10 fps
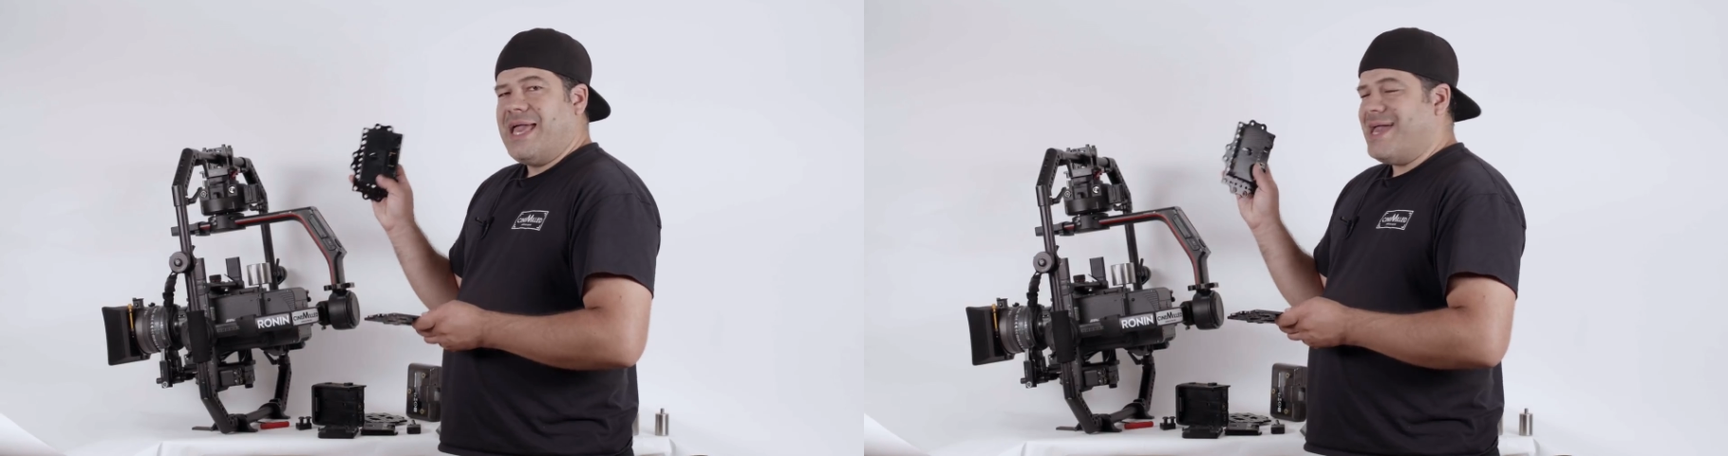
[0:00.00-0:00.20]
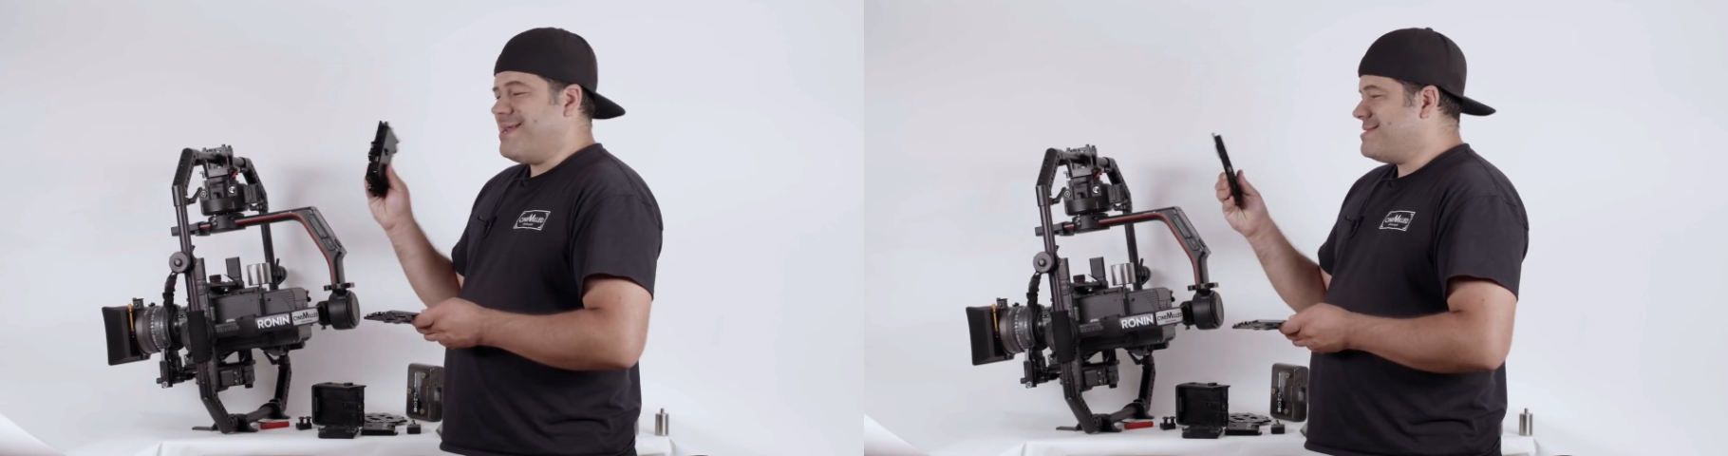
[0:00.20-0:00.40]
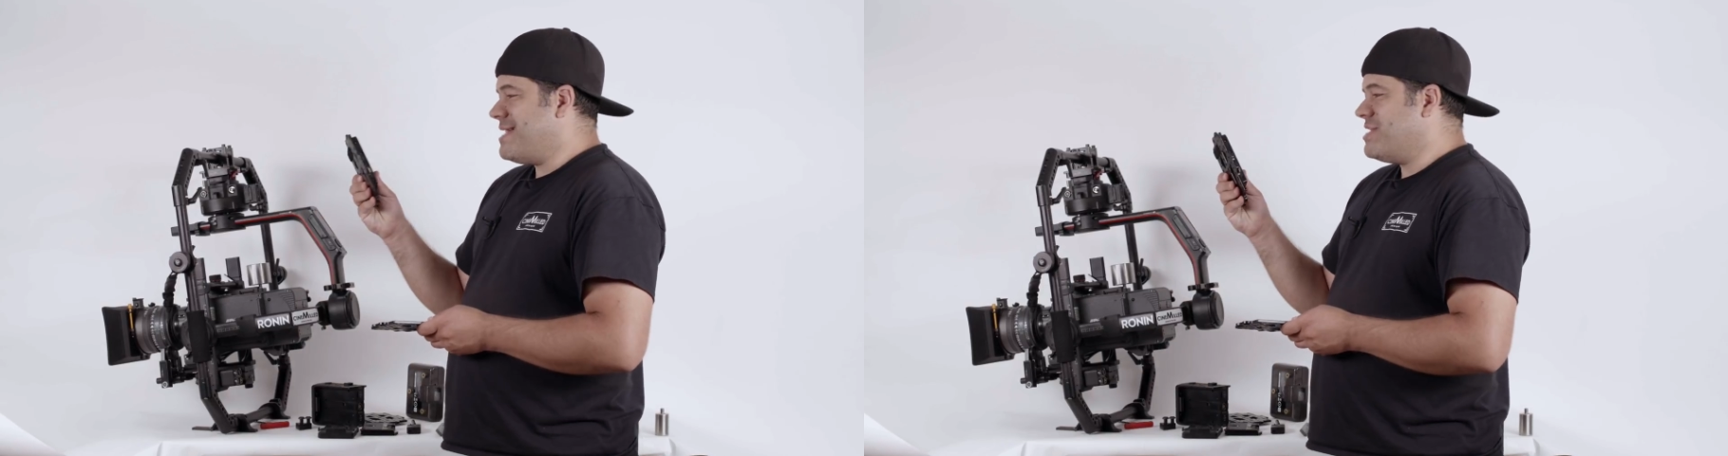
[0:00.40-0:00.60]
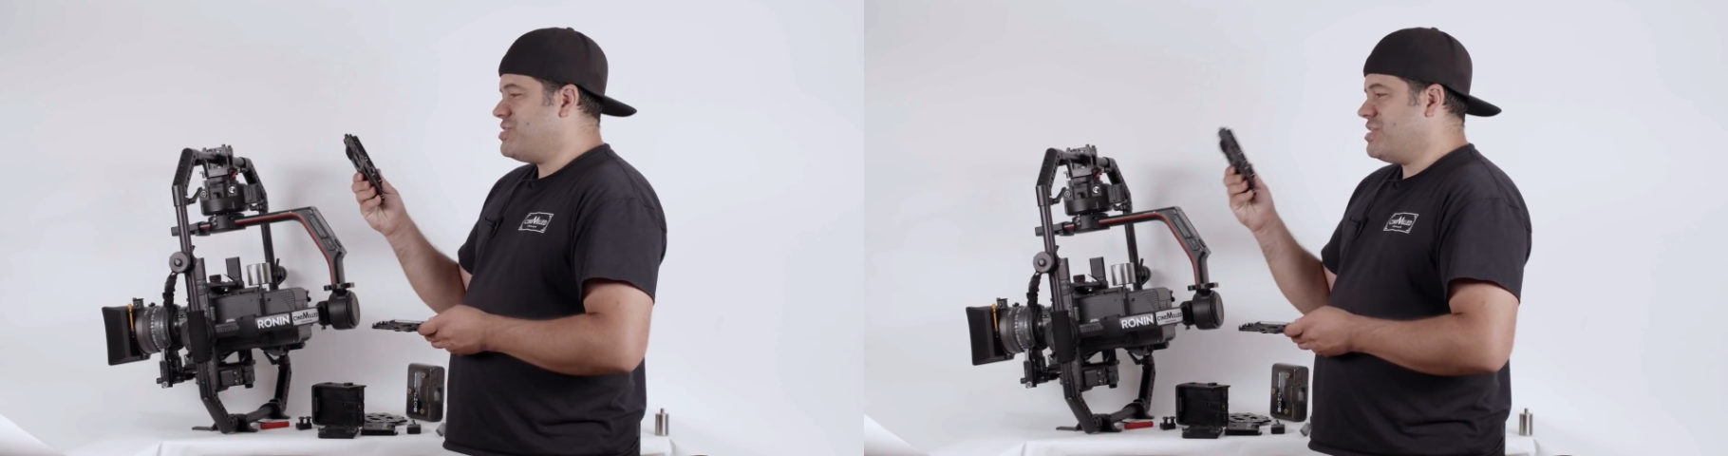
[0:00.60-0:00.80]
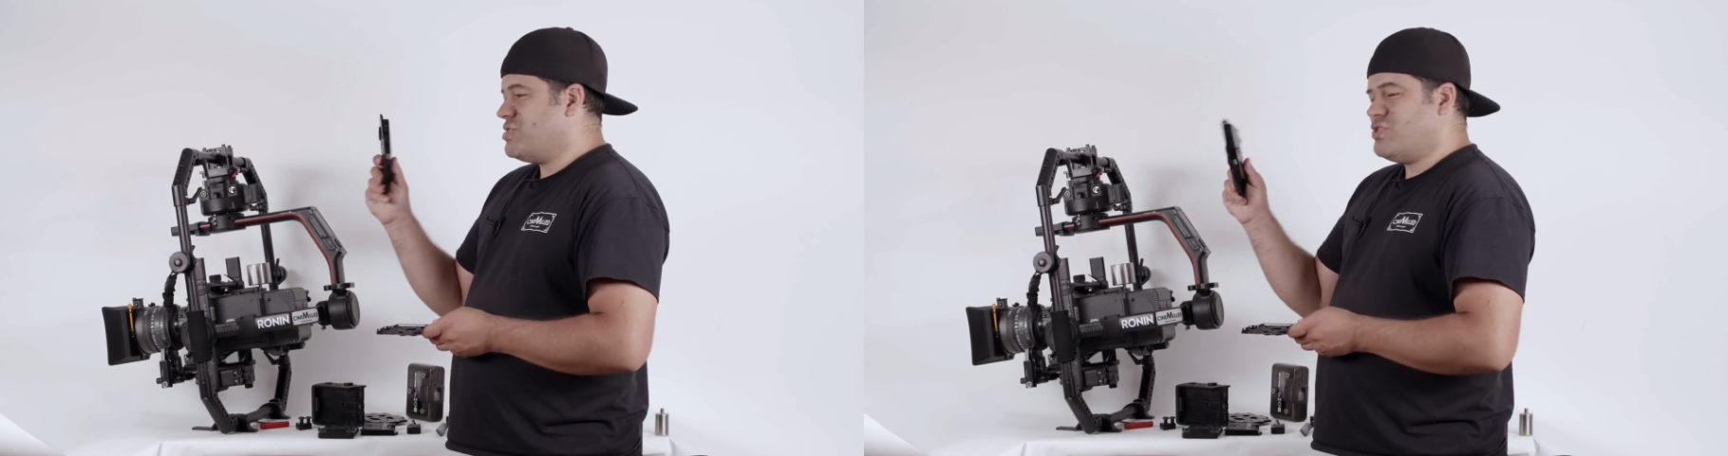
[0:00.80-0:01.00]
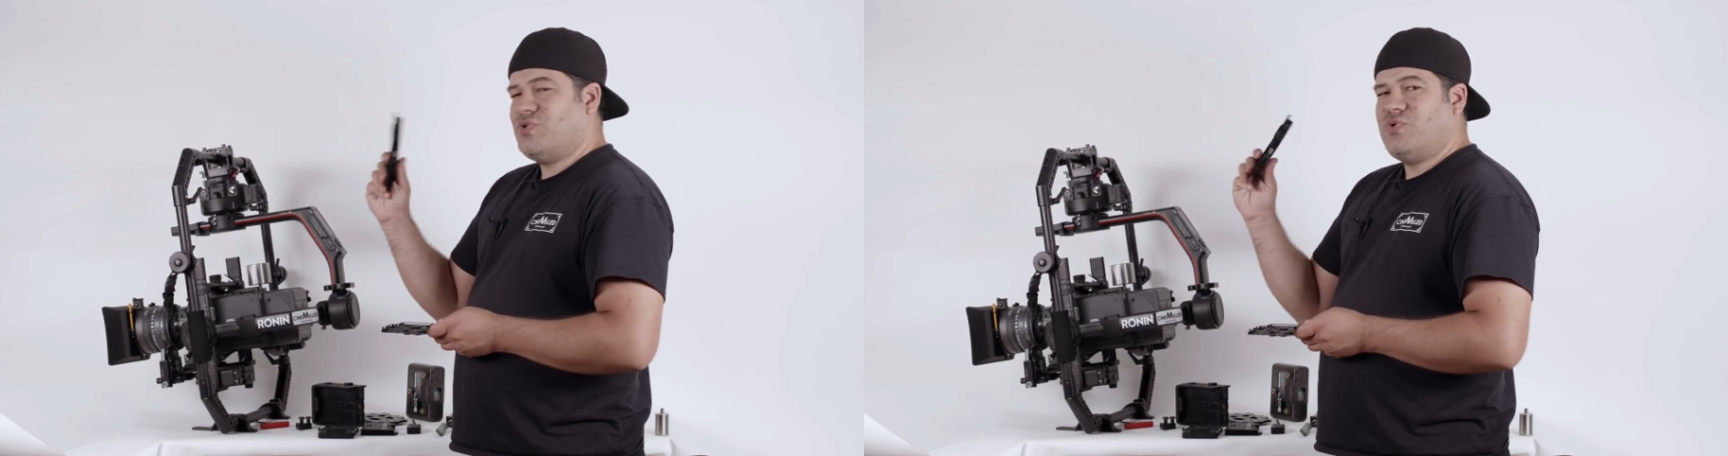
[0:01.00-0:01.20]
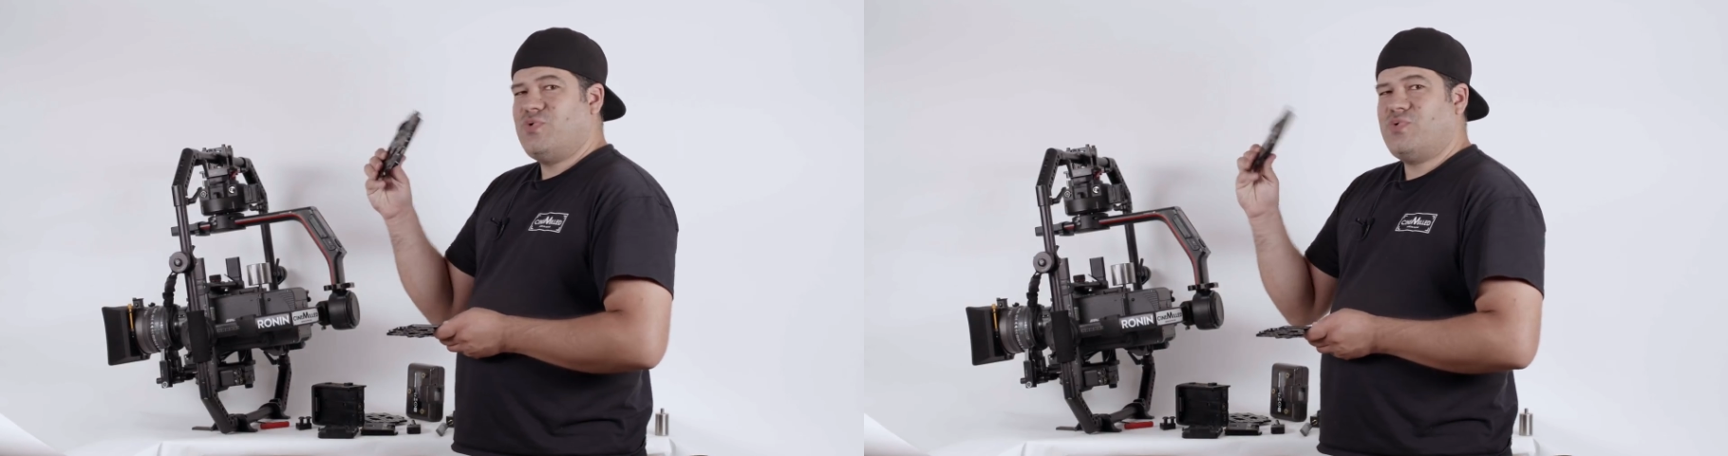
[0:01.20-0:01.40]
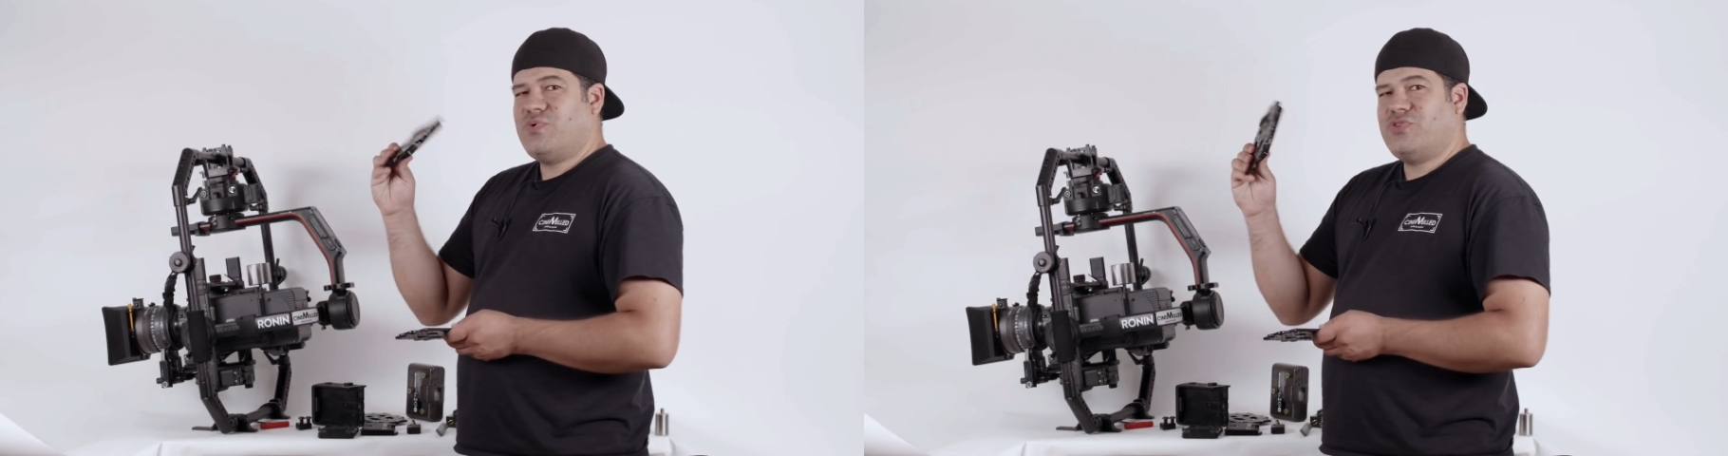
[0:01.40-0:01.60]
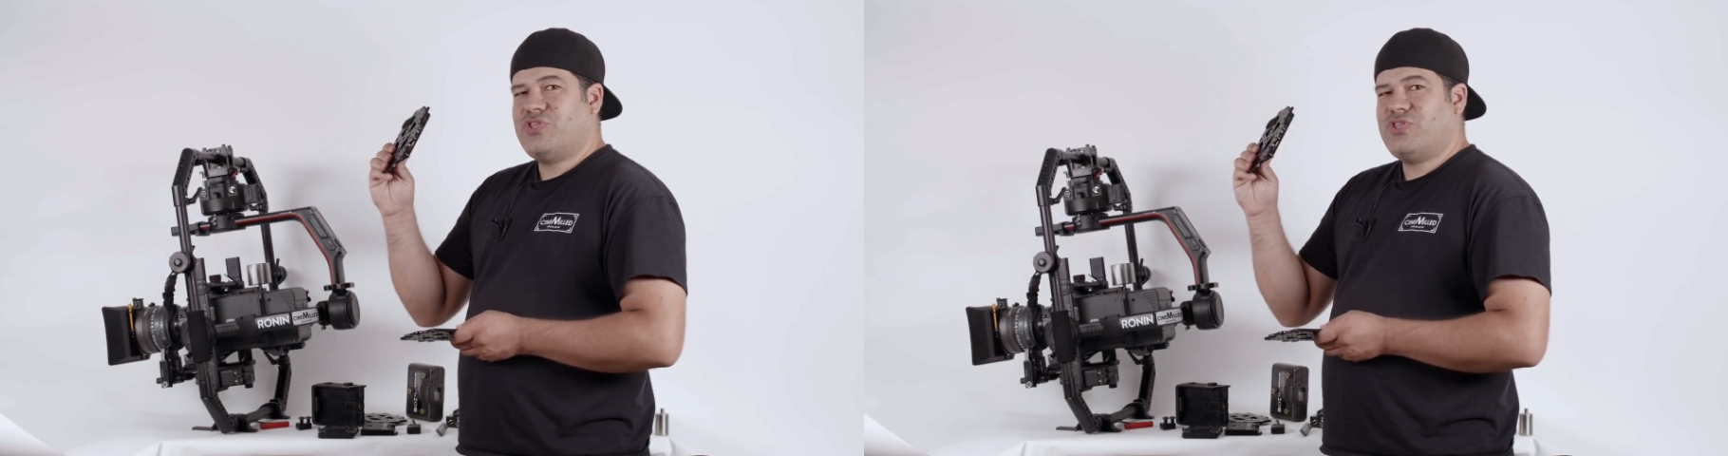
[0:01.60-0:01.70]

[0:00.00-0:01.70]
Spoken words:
and attach it to